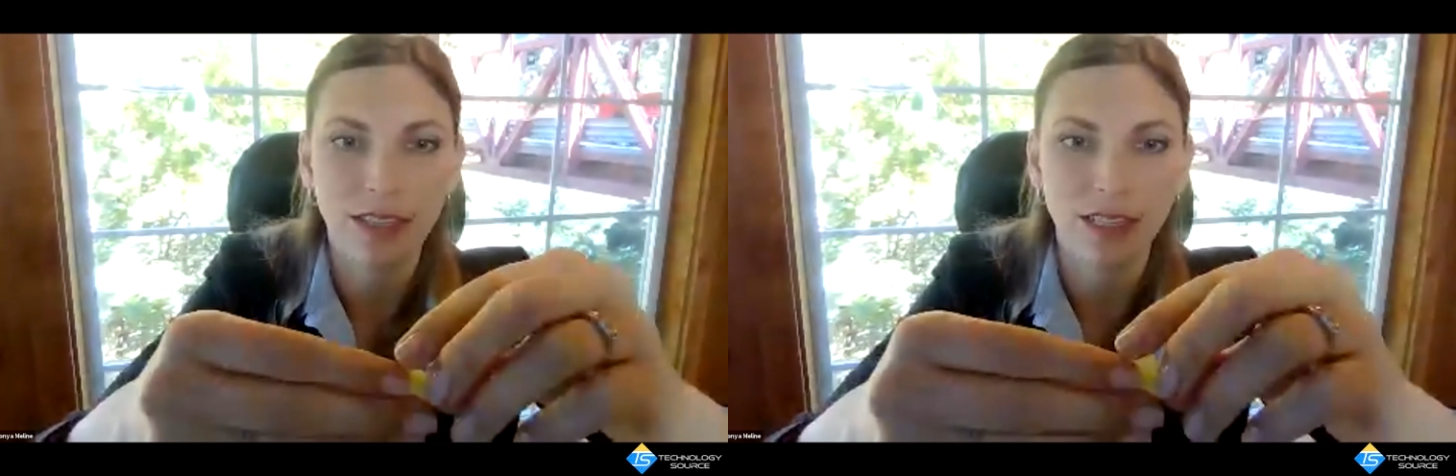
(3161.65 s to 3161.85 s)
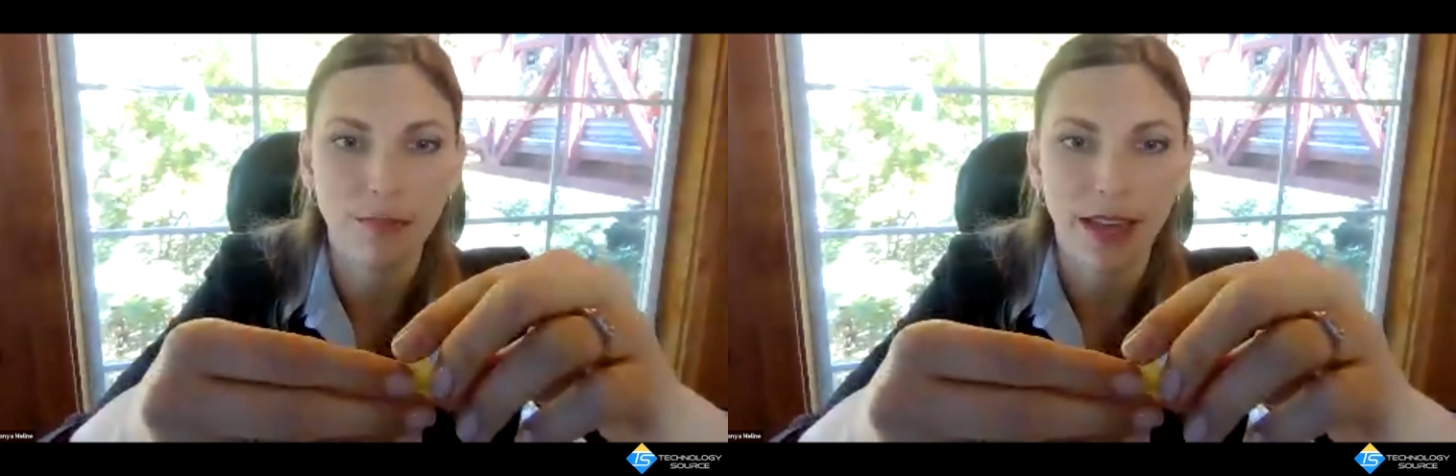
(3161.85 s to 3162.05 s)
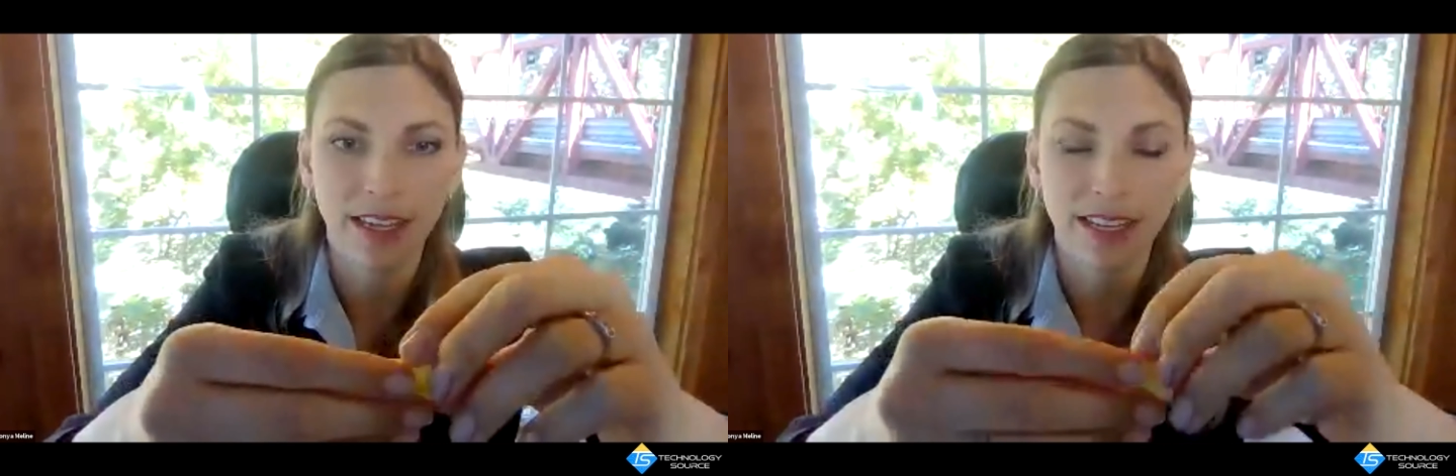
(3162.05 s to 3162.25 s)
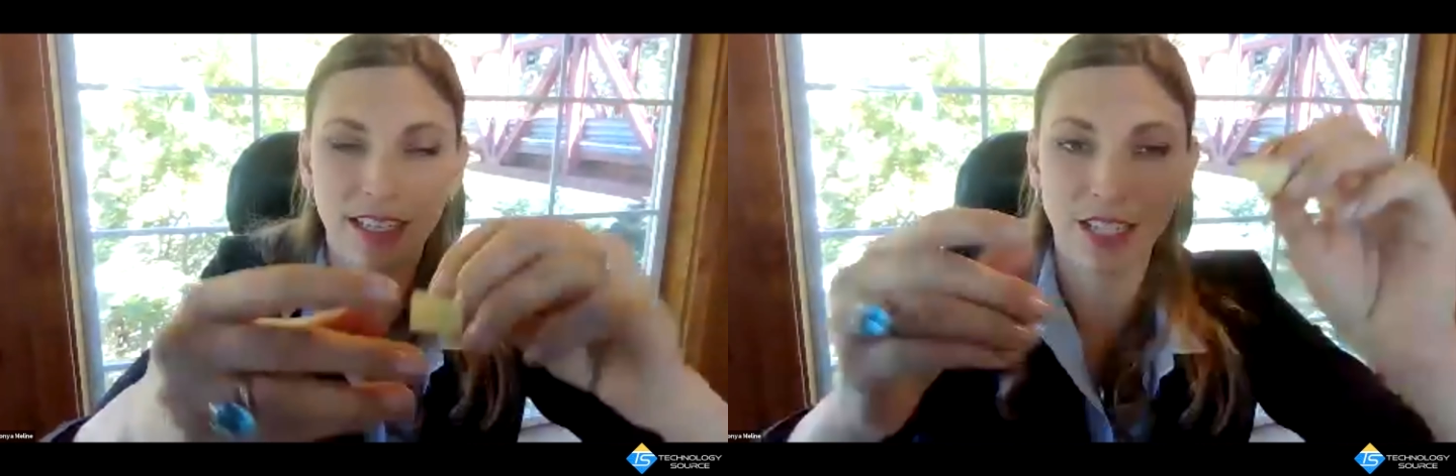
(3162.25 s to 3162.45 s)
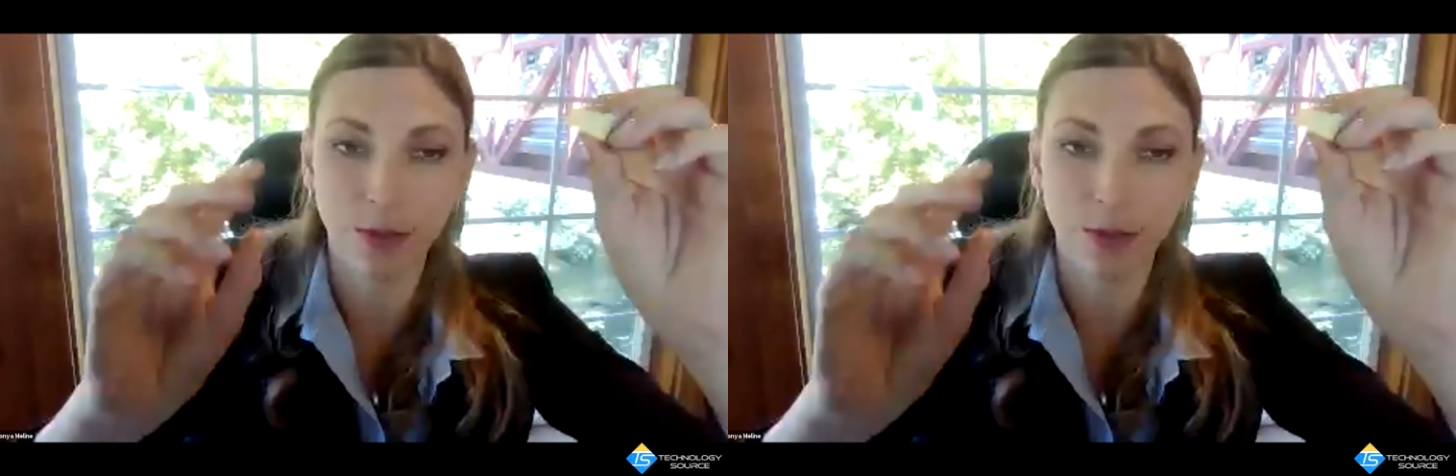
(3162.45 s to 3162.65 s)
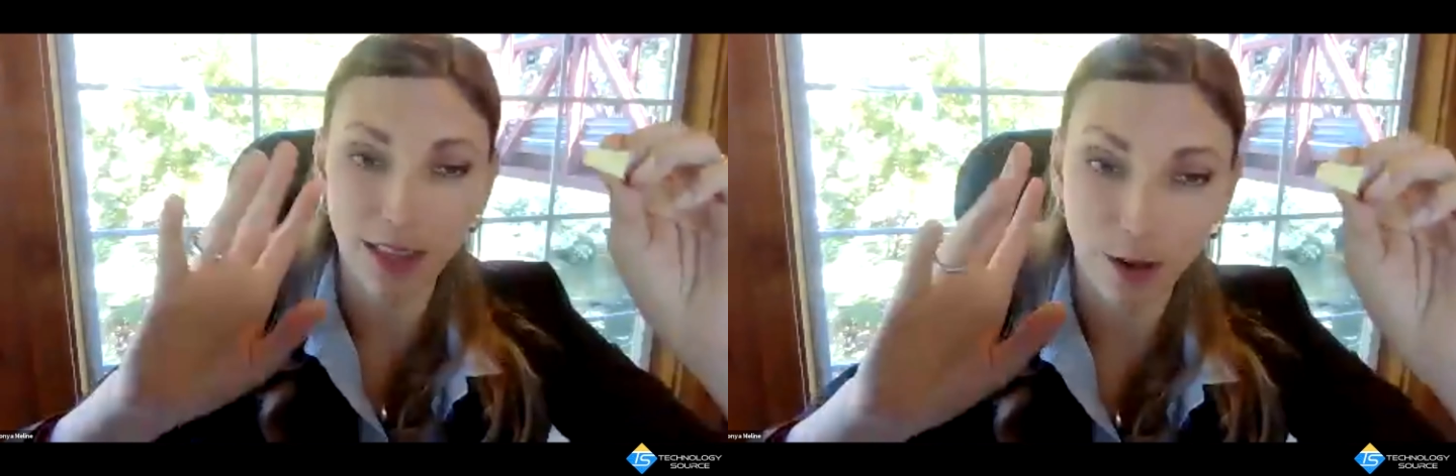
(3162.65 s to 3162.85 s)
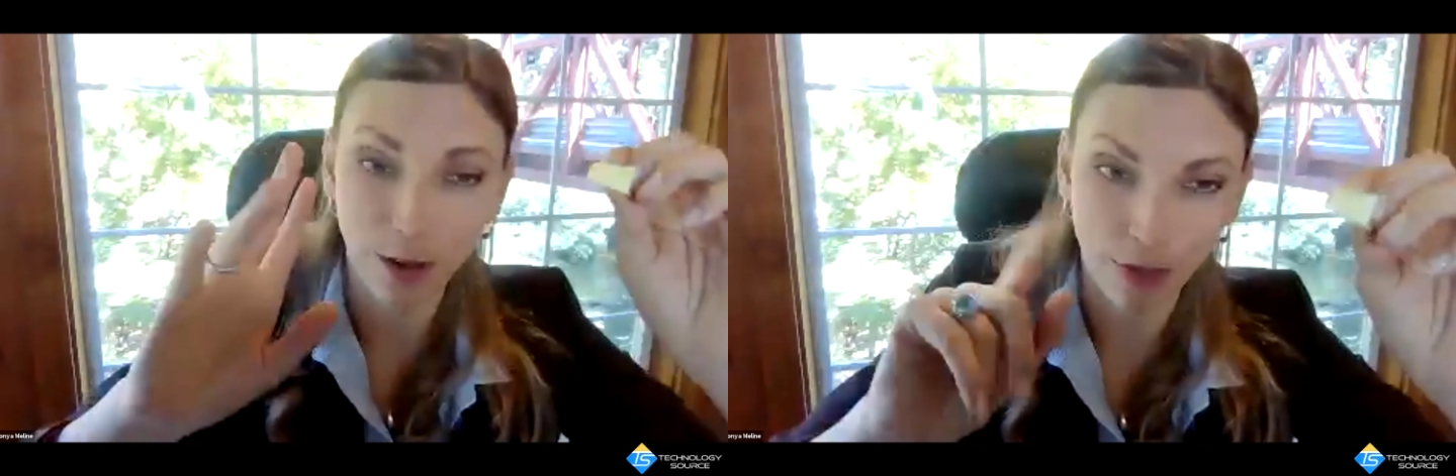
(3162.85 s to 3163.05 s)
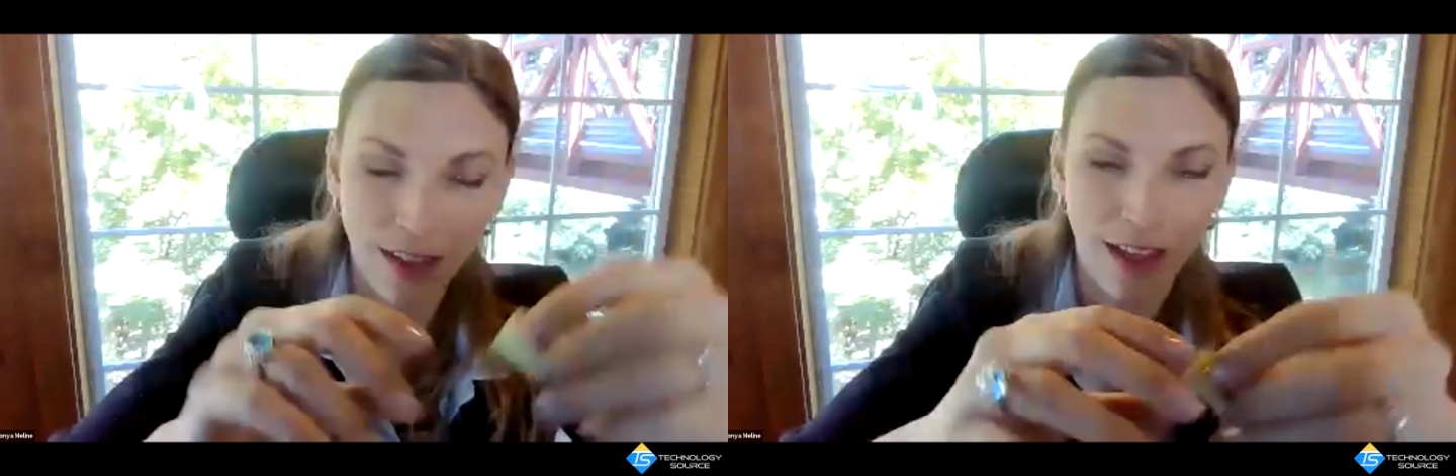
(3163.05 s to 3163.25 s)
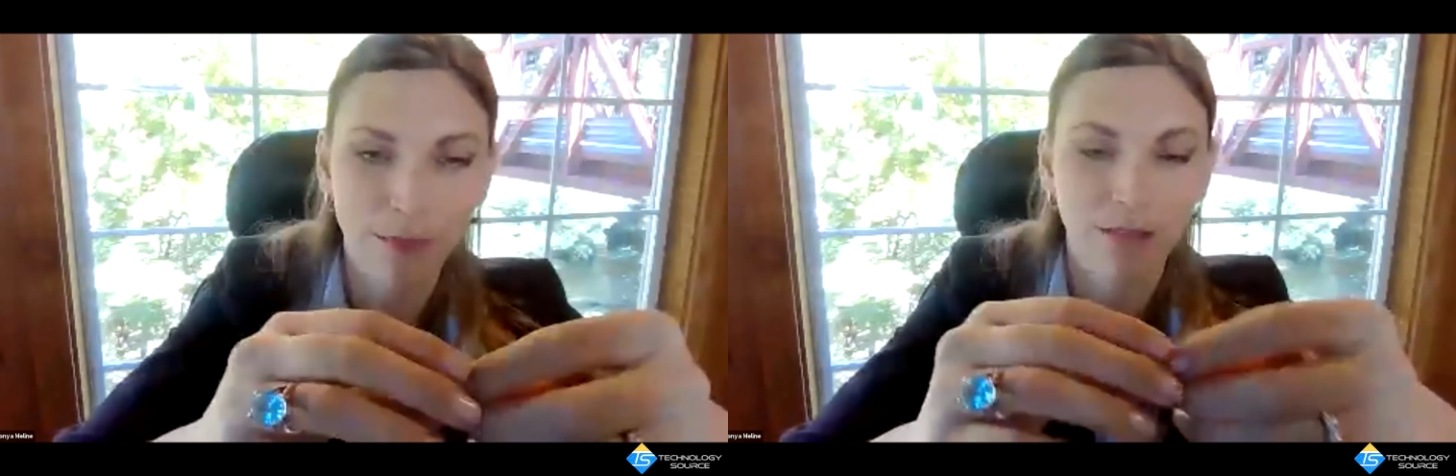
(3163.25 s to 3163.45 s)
Becca, because she was in there three times,